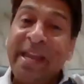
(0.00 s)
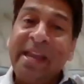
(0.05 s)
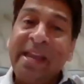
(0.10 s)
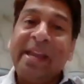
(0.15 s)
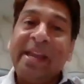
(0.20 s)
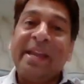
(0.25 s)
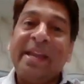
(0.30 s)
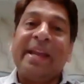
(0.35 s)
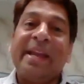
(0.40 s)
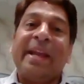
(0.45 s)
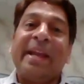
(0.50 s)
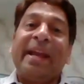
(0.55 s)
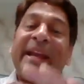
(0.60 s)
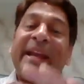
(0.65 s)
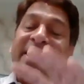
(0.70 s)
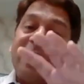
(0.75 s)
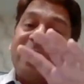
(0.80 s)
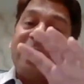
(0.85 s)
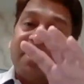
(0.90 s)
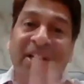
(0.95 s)
B
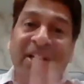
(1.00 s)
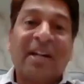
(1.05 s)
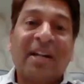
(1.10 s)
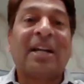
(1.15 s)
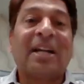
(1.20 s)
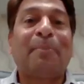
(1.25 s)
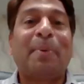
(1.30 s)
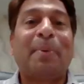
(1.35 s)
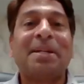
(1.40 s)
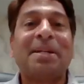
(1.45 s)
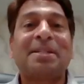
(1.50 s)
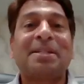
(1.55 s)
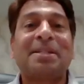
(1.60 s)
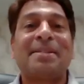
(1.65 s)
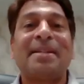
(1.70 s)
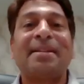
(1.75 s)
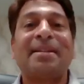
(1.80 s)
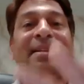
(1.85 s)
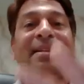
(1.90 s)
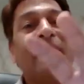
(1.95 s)
is the third
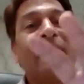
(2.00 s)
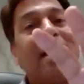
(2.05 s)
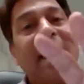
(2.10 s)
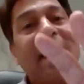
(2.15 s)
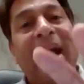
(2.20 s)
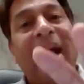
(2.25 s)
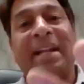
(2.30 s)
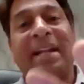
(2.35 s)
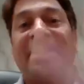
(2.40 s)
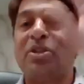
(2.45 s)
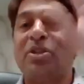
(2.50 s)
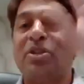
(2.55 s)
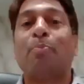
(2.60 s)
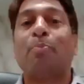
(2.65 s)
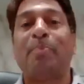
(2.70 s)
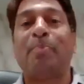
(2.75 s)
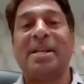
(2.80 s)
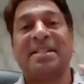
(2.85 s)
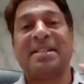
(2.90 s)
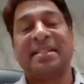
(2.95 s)
person at
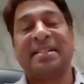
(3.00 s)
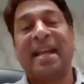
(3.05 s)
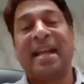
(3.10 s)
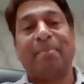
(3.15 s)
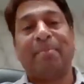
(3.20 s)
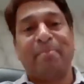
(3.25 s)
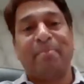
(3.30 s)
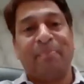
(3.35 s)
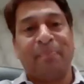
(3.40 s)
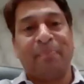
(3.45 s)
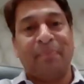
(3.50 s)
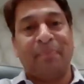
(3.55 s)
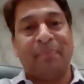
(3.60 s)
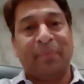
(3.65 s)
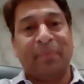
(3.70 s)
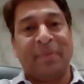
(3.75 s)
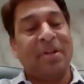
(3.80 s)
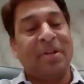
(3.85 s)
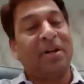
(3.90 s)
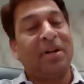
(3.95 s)
UP, same.
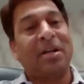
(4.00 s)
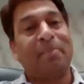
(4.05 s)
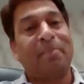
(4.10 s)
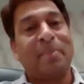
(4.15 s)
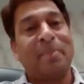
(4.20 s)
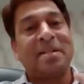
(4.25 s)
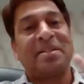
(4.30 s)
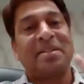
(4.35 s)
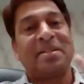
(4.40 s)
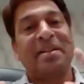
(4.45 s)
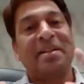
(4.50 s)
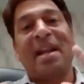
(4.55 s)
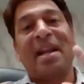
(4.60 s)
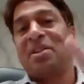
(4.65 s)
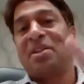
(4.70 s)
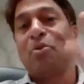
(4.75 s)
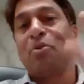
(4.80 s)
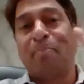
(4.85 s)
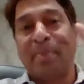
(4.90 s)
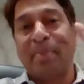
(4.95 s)
Third person
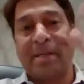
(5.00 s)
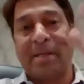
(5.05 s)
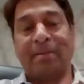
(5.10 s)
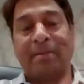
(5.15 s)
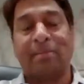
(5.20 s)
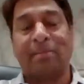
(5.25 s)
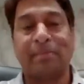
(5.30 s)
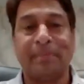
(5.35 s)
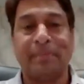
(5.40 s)
at UP.